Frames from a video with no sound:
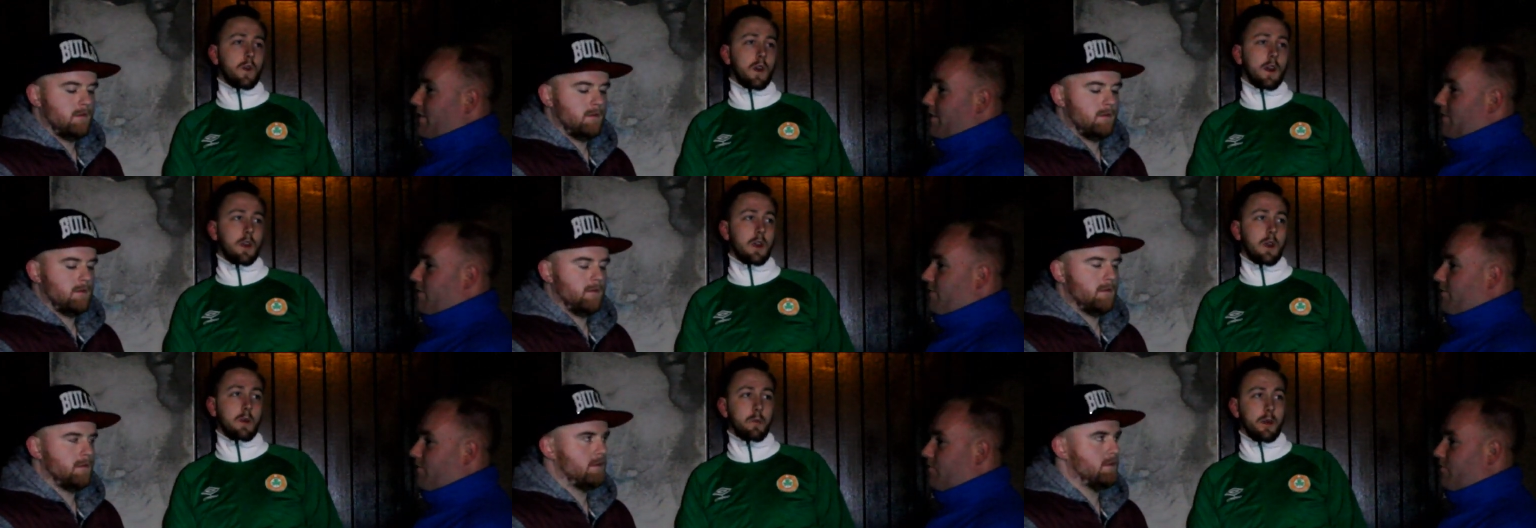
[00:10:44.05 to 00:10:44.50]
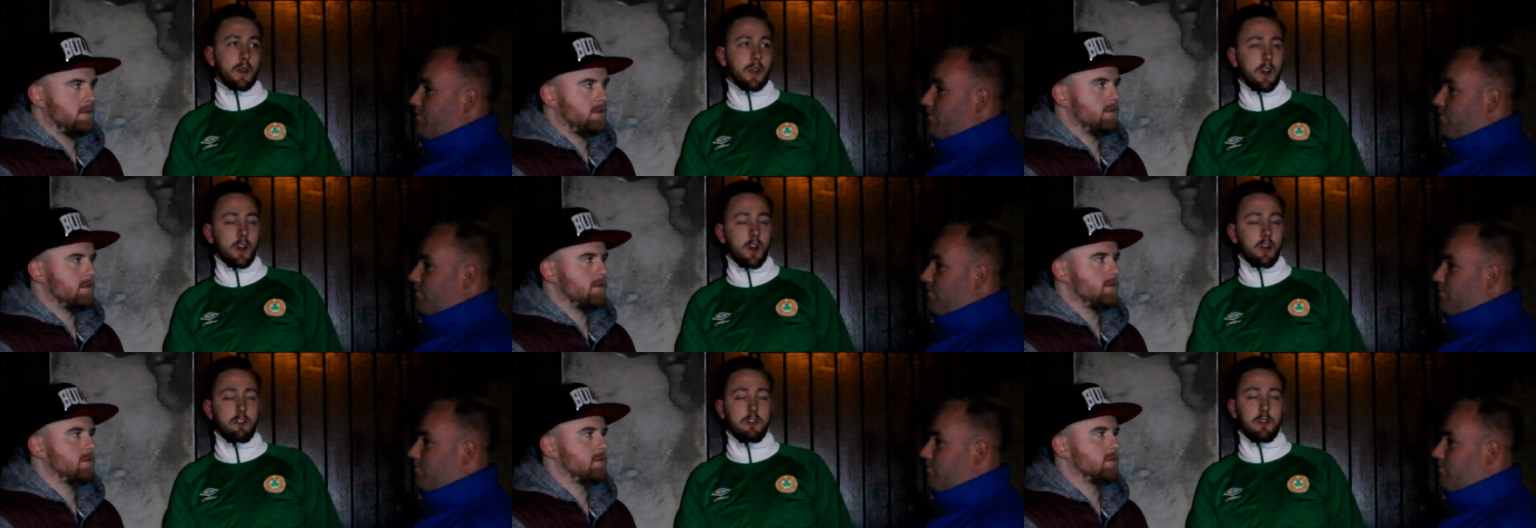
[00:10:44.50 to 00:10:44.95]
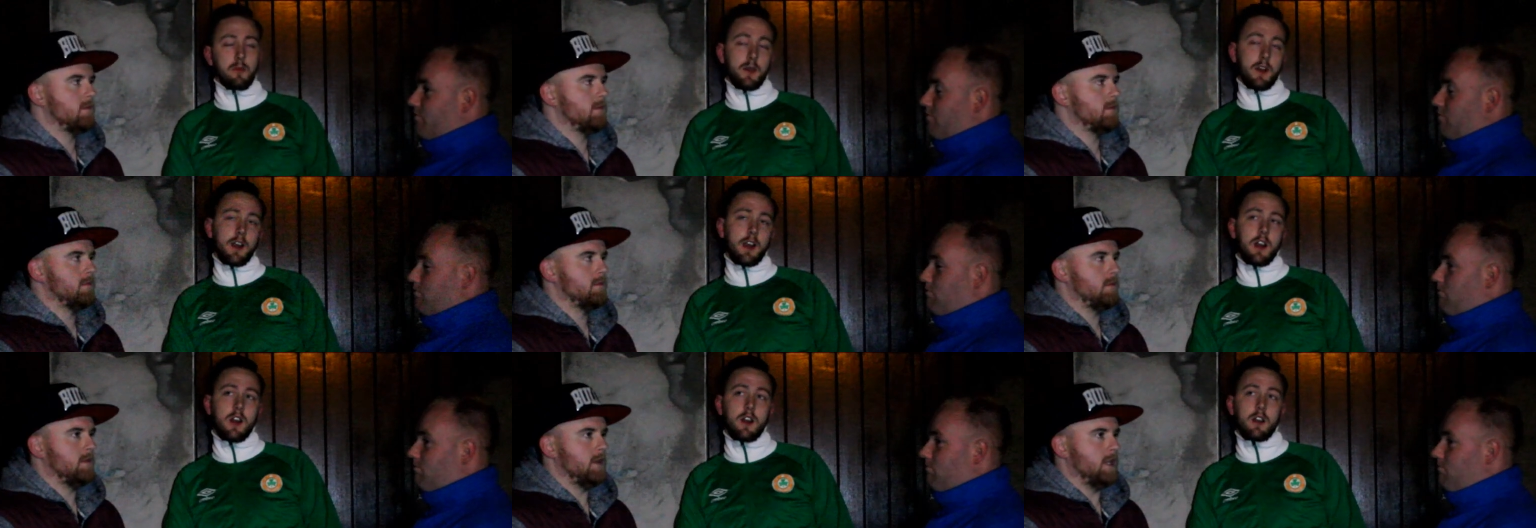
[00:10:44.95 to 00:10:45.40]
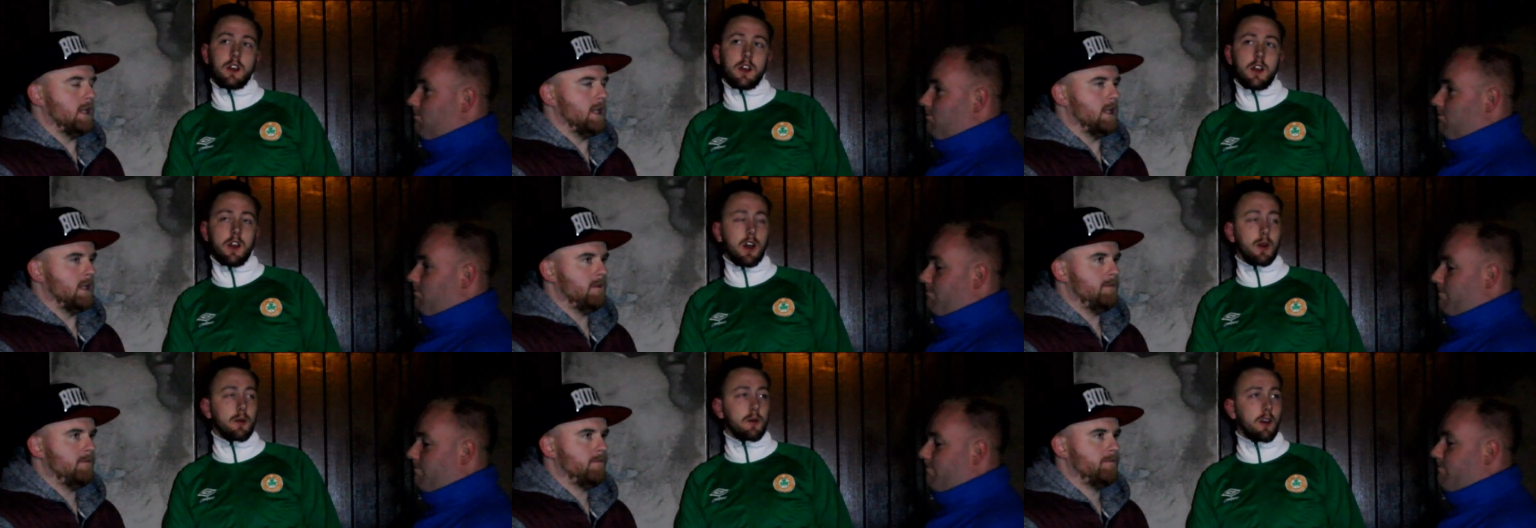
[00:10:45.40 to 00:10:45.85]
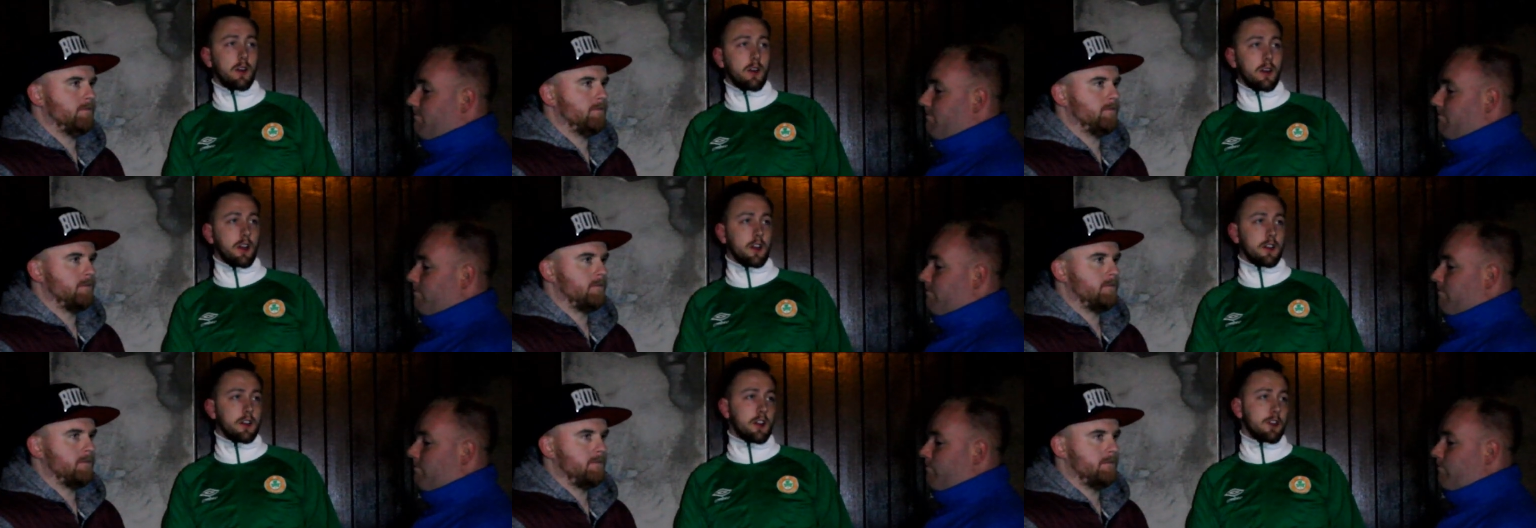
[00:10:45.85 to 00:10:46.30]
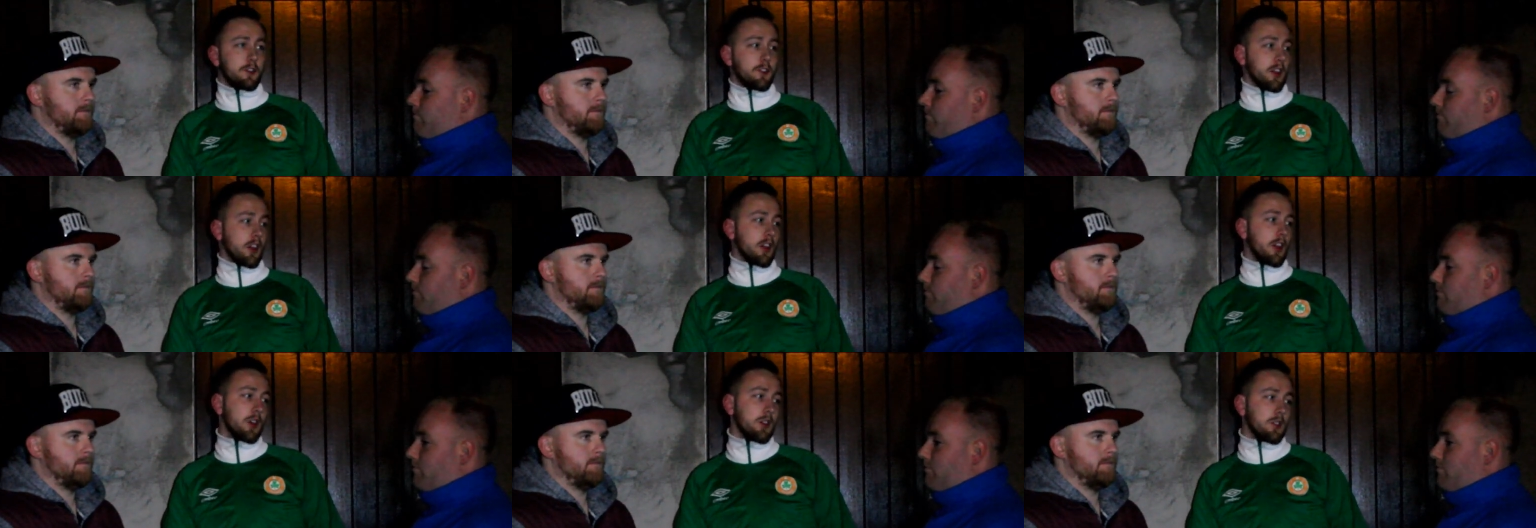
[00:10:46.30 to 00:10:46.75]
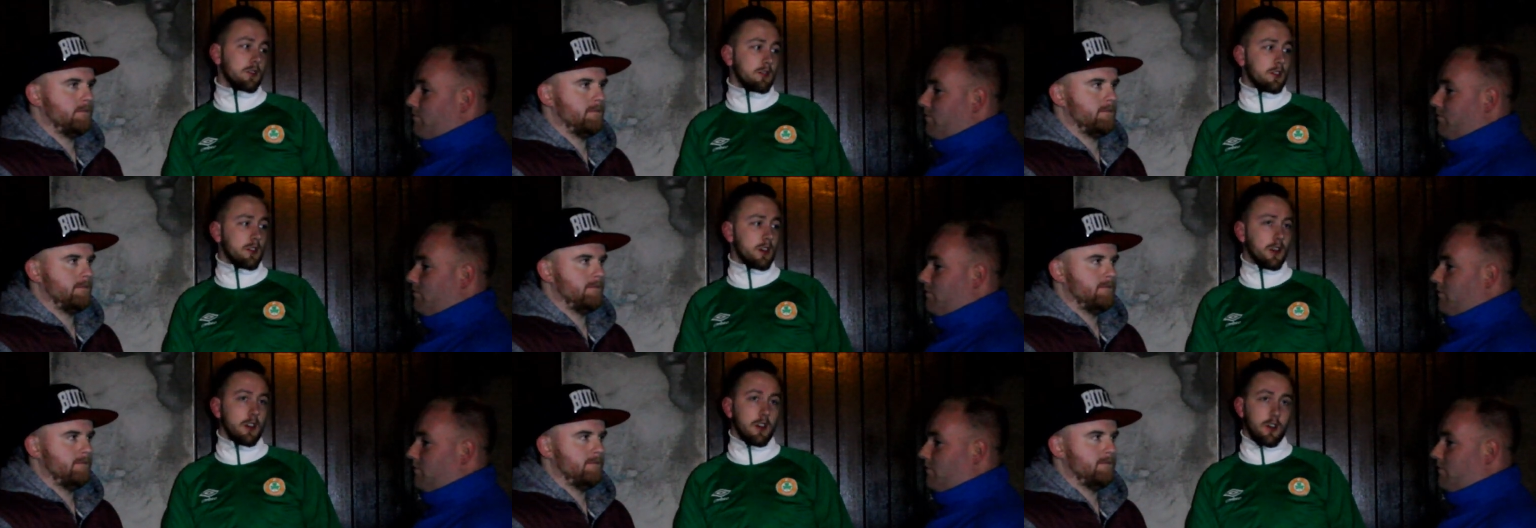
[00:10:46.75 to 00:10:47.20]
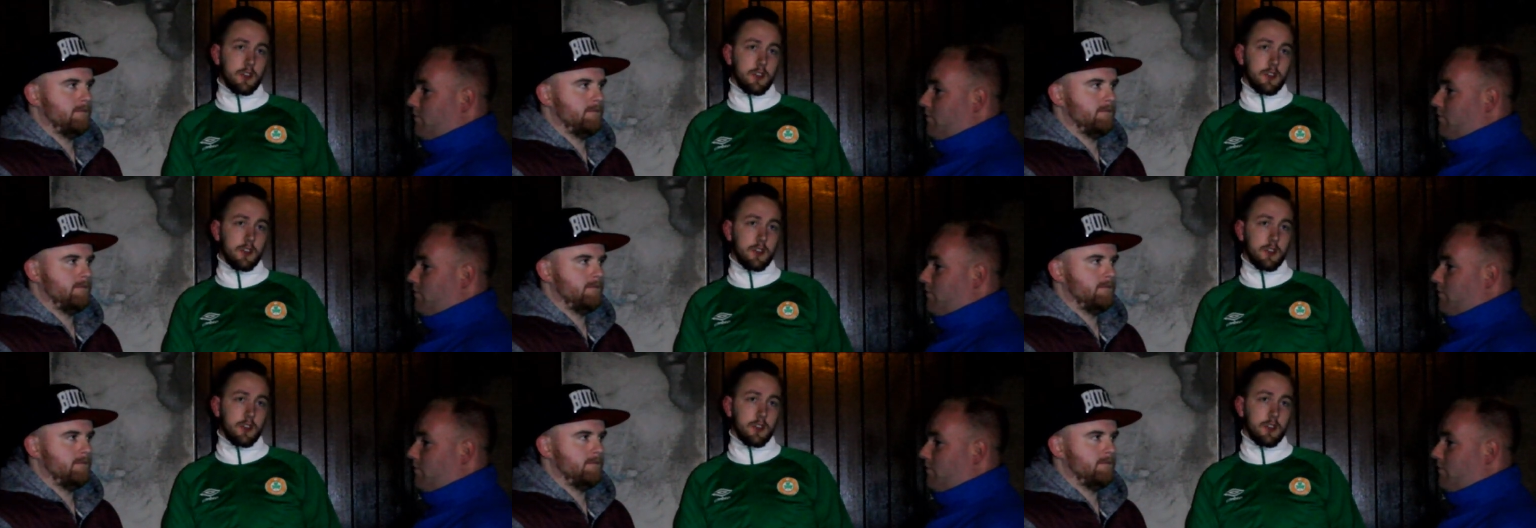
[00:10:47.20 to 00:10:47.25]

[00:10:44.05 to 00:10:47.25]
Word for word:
Speaker 1: and we can go from there, yeah. I, would give it a go. I